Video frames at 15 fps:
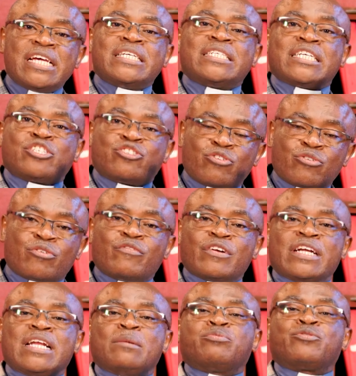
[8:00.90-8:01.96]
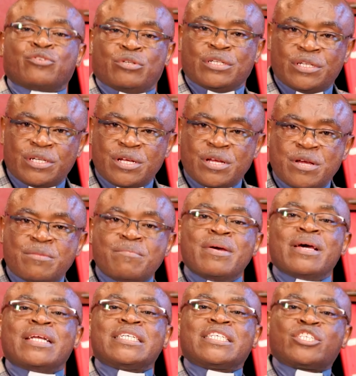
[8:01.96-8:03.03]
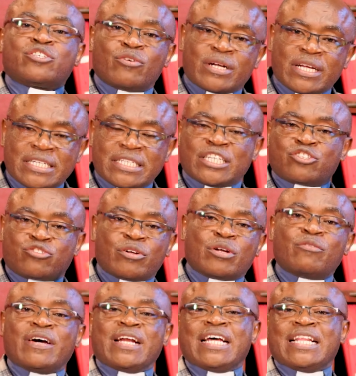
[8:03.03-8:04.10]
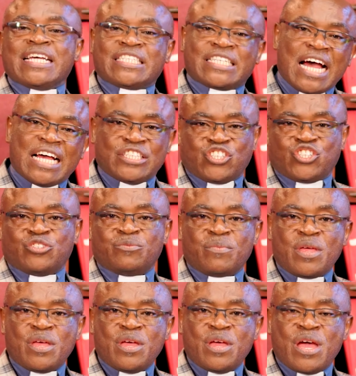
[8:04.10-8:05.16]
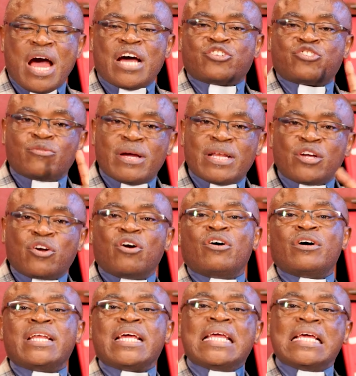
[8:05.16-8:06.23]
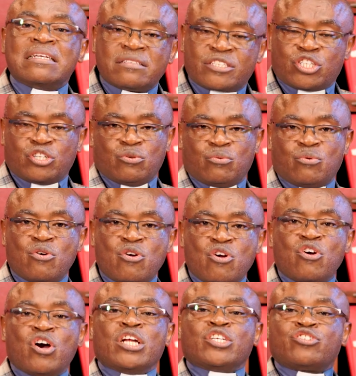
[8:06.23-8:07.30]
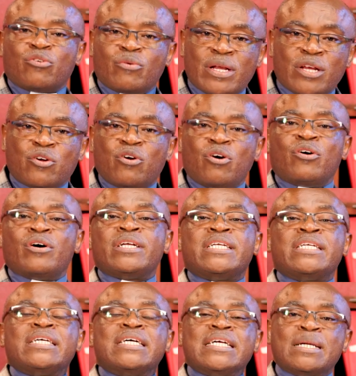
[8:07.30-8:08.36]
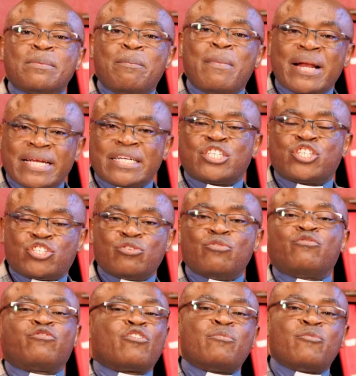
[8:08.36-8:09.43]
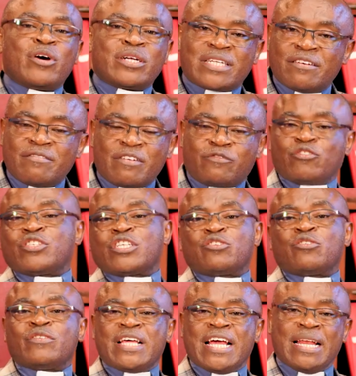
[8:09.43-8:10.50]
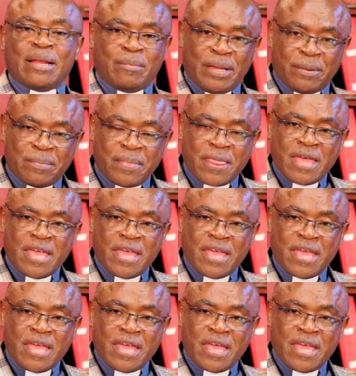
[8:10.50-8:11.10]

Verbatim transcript: is a story of redemption. Mary's story is a story of another chance. And so when God heals you, and so when God liberates you from whatever forces of the enemy,